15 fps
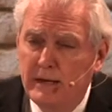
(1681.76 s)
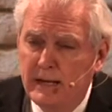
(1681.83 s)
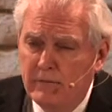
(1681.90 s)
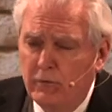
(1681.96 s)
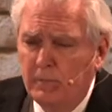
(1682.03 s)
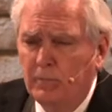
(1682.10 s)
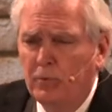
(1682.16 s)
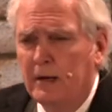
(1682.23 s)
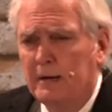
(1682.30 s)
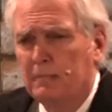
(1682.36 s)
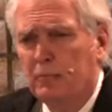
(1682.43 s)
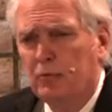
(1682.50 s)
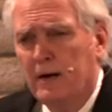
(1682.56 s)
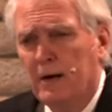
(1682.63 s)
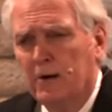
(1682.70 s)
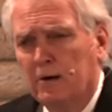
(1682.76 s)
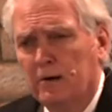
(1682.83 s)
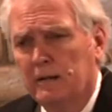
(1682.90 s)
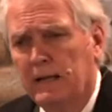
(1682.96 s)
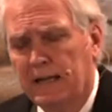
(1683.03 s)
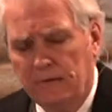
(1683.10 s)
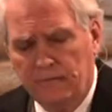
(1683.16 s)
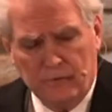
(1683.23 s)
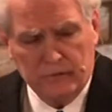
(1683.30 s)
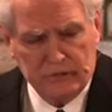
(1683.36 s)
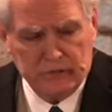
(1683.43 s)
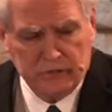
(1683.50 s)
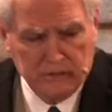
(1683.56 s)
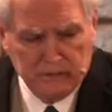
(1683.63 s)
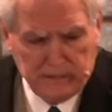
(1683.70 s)
ever pray a prayer like
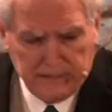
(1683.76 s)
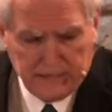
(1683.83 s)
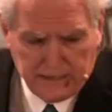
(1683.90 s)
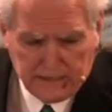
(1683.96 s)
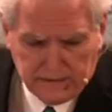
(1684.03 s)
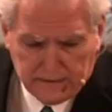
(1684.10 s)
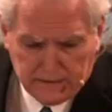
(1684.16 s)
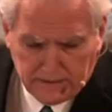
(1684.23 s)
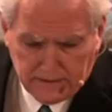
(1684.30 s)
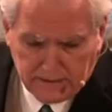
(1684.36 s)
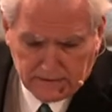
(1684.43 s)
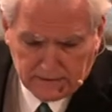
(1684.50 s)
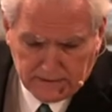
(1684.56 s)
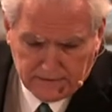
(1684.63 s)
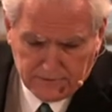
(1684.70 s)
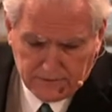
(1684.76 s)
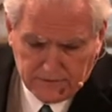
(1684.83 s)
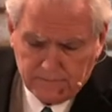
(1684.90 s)
verse 10 and 11?